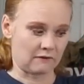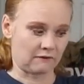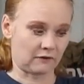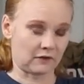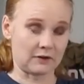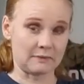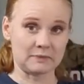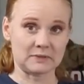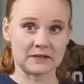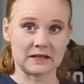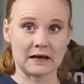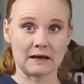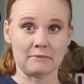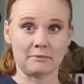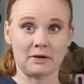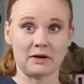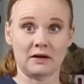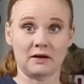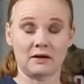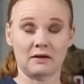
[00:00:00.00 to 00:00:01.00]
flips
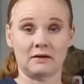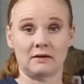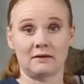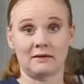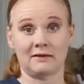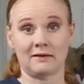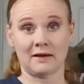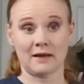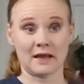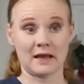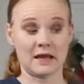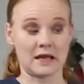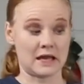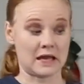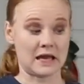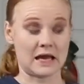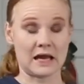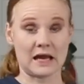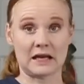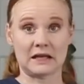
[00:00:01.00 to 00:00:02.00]
up,
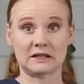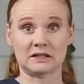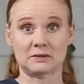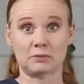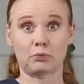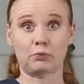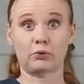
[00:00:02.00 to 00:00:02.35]
and it's